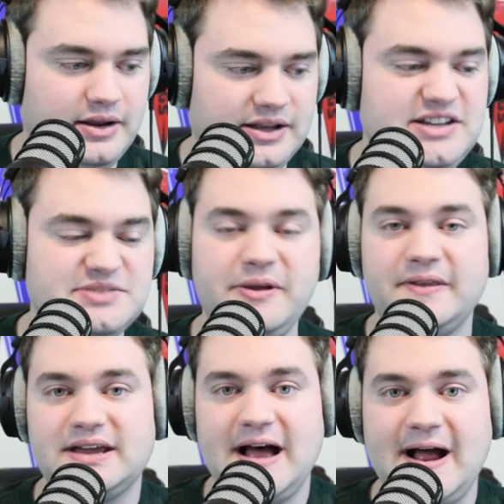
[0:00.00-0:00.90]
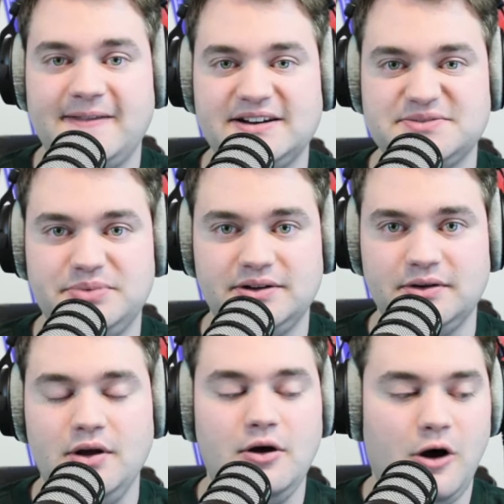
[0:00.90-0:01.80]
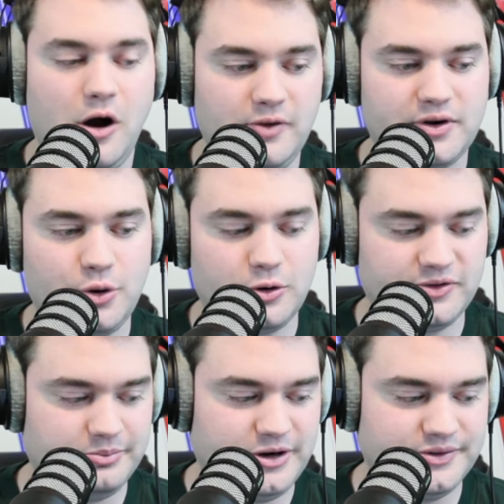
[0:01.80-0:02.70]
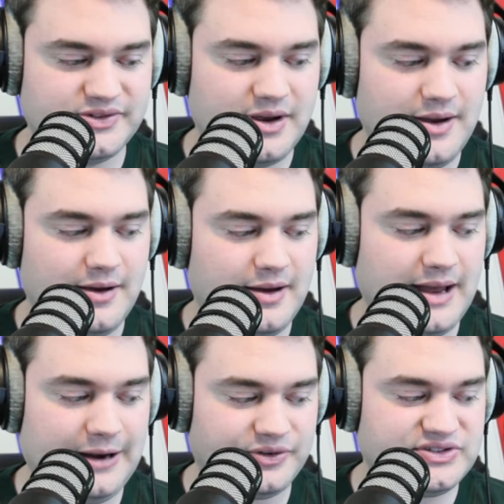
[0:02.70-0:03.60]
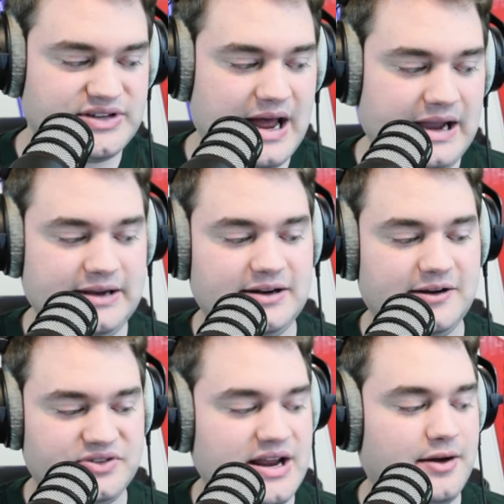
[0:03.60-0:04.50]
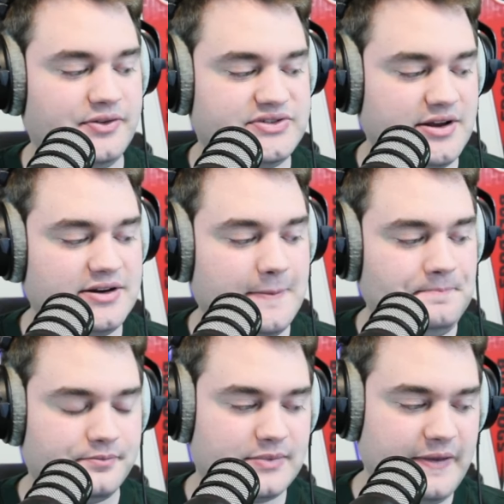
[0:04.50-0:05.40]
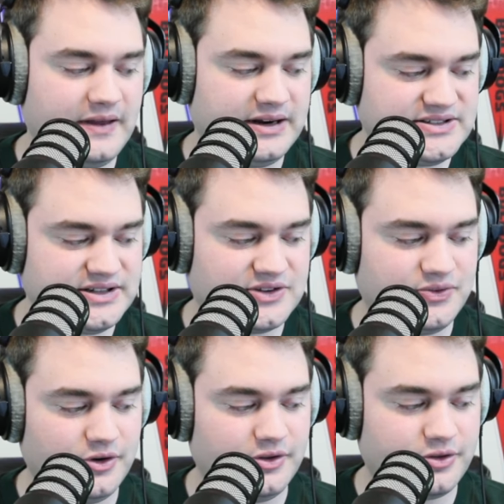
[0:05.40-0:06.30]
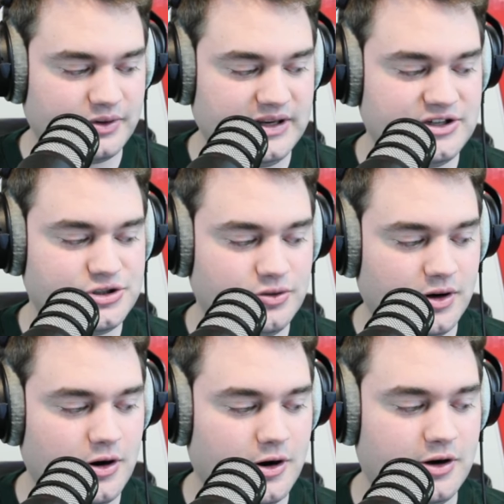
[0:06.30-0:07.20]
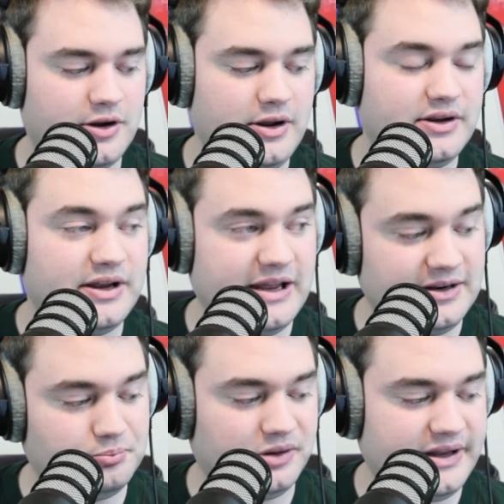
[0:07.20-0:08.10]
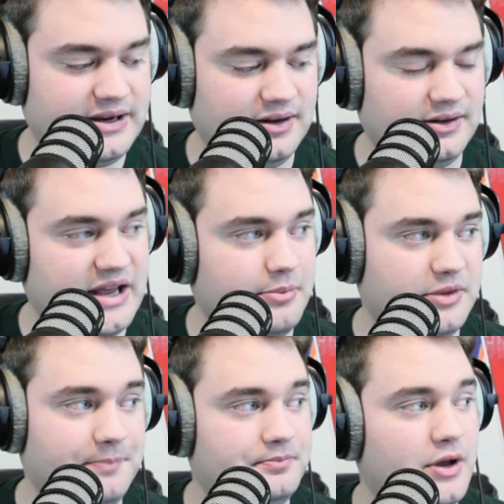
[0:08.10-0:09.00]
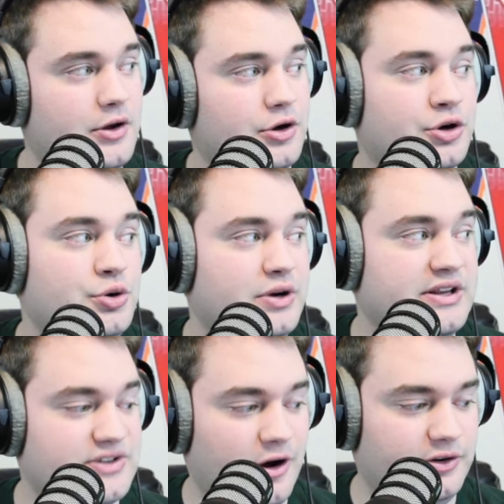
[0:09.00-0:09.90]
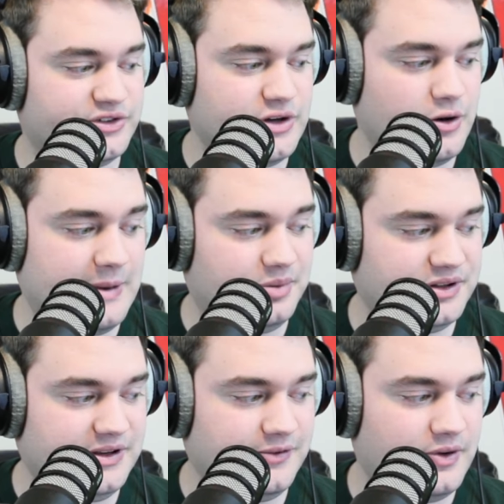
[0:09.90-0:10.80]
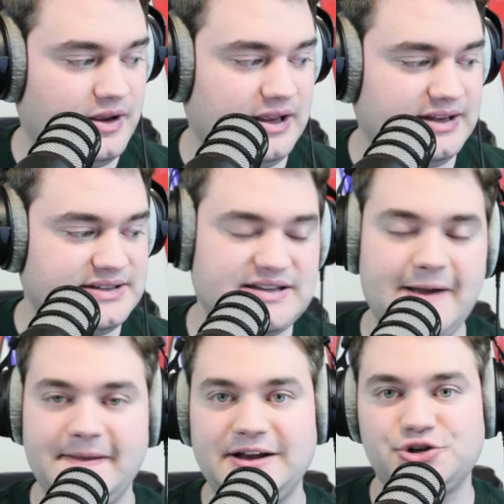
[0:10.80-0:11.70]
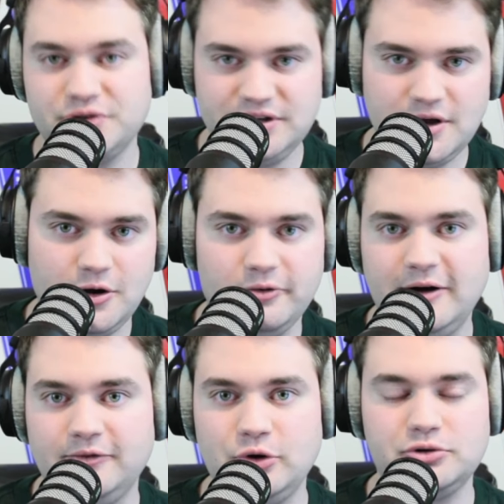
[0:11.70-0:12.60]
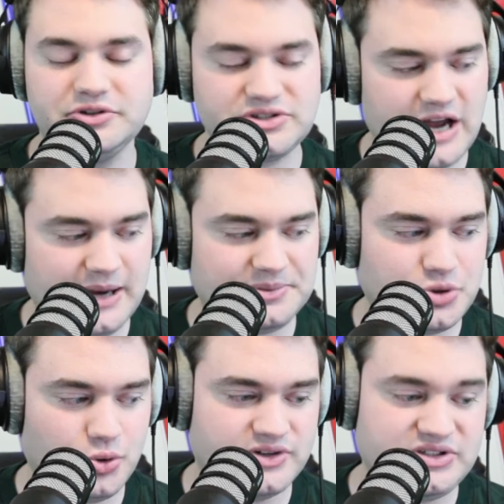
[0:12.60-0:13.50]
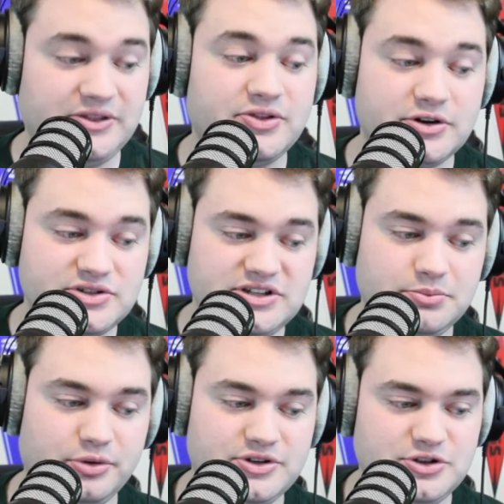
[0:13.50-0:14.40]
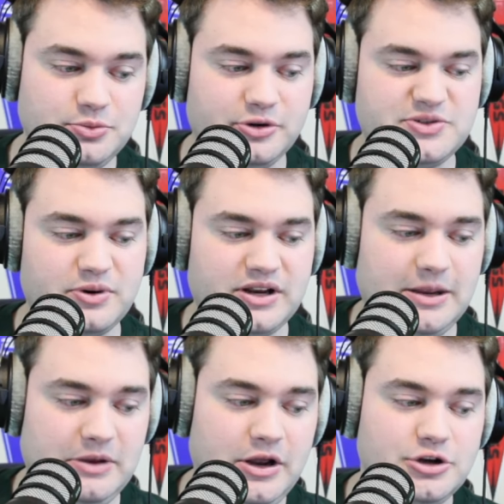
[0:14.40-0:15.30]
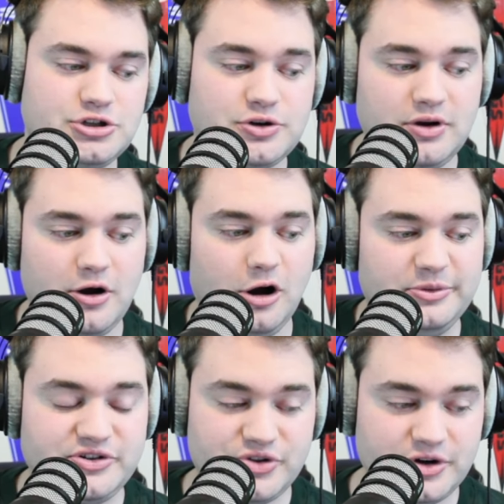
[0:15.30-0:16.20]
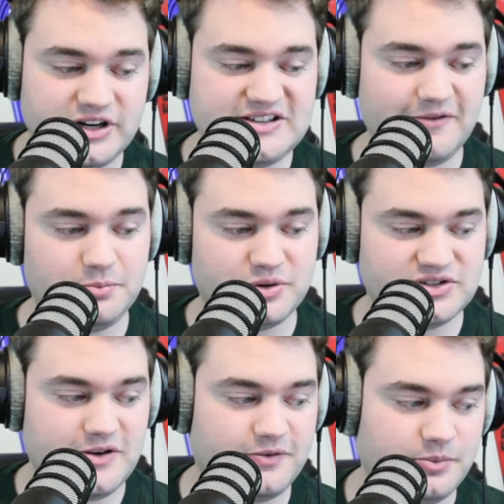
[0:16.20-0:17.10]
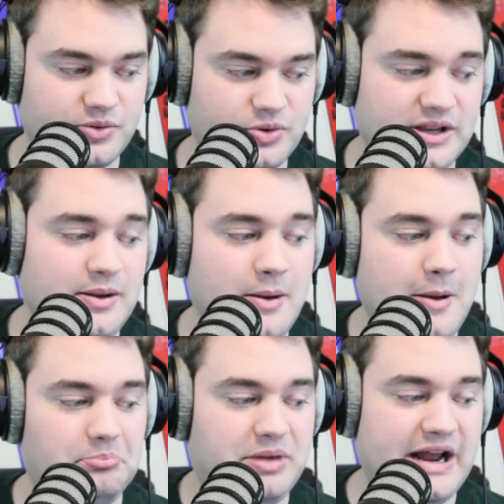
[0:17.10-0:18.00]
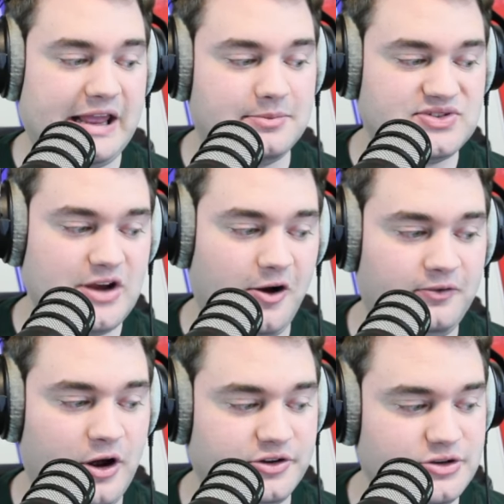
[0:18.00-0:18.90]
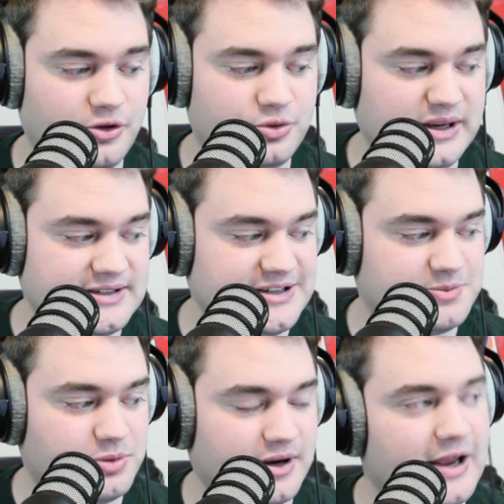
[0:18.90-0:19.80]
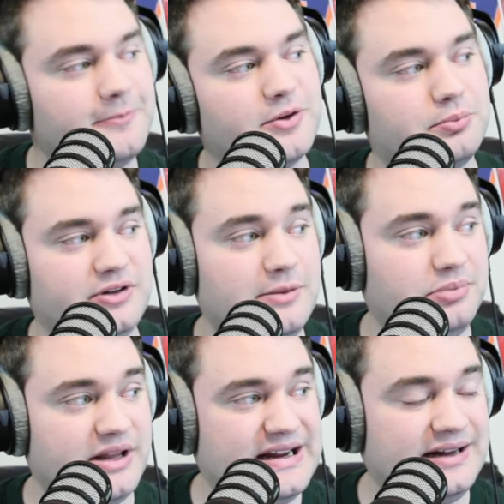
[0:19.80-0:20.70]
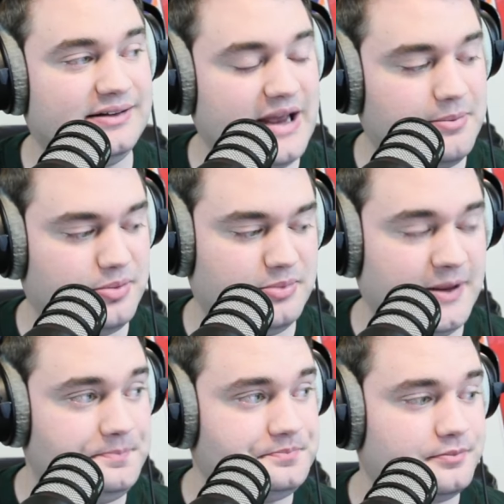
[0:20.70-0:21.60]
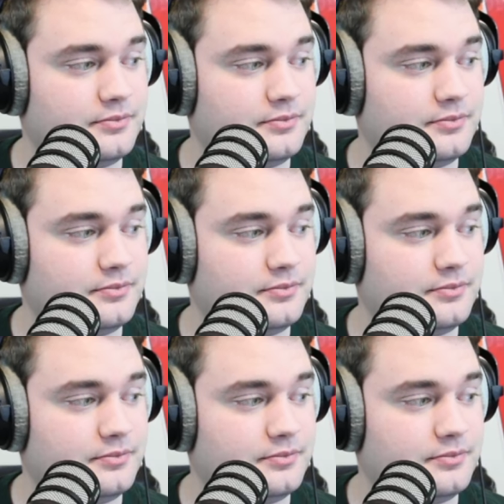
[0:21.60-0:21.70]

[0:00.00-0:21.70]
He's been the guy that has been on the court the most outside of Townsend, and then a 6'3" shooting guard in Blake Lampman, who is also, I believe, inside that trio of Oakland's top scorers at 13.2 points per game, shooting almost 37% from three by himself. Also 3 assists per game for Blake Lampman.